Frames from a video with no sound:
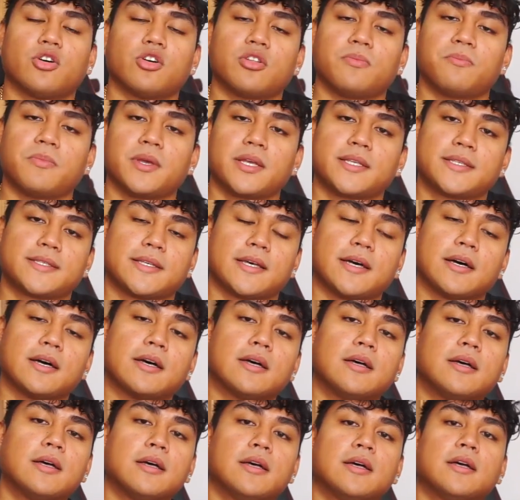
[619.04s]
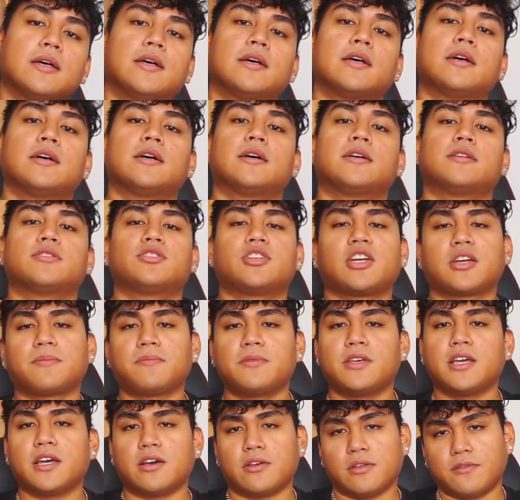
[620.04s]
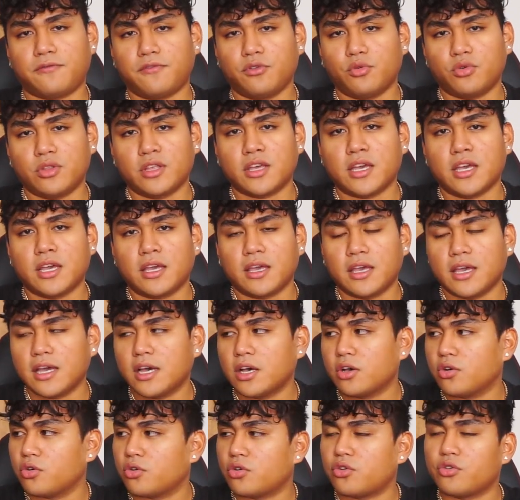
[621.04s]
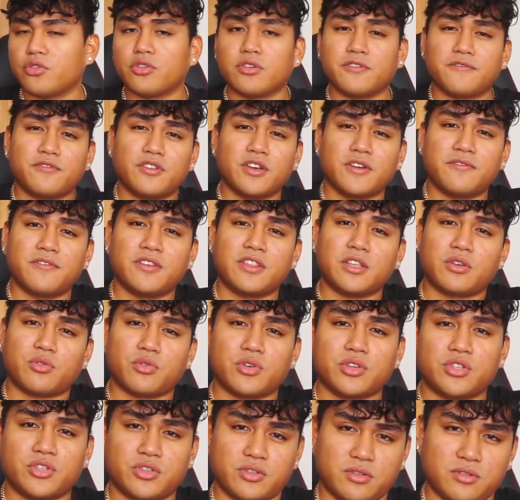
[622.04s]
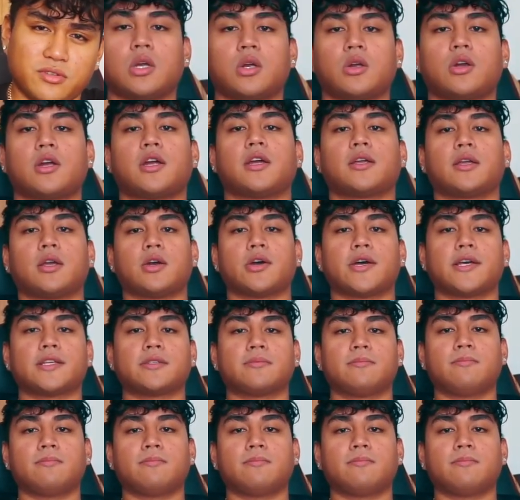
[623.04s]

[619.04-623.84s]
on Mixer. Check me out if you want to hang out or if you have any questions. Alright guys,